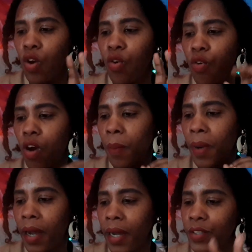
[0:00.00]
rub
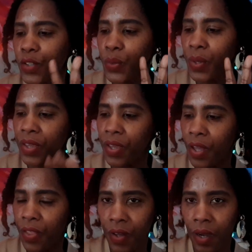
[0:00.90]
hand
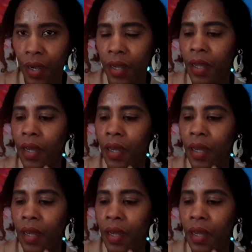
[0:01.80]
together